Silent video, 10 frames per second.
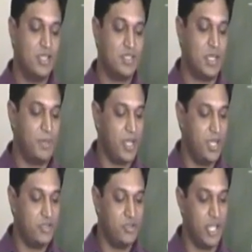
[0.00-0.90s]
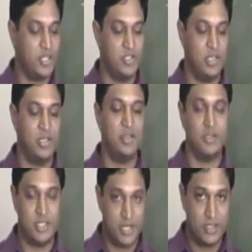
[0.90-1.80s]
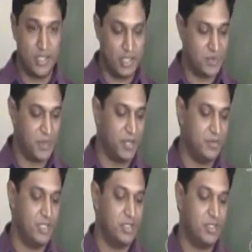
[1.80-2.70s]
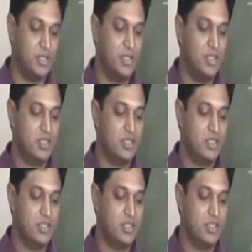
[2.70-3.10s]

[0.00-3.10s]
Step 8 to actually conduct the experiment.